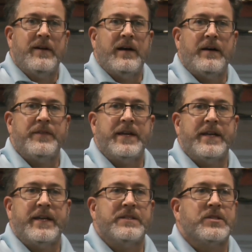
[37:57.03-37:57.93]
I think
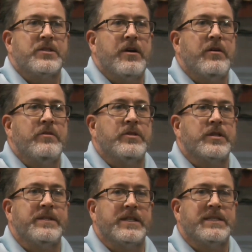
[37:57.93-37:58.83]
it shows
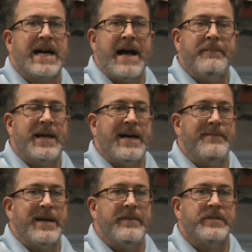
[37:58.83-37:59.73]
a timeline,
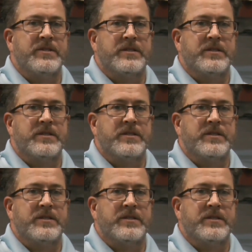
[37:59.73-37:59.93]
maybe it's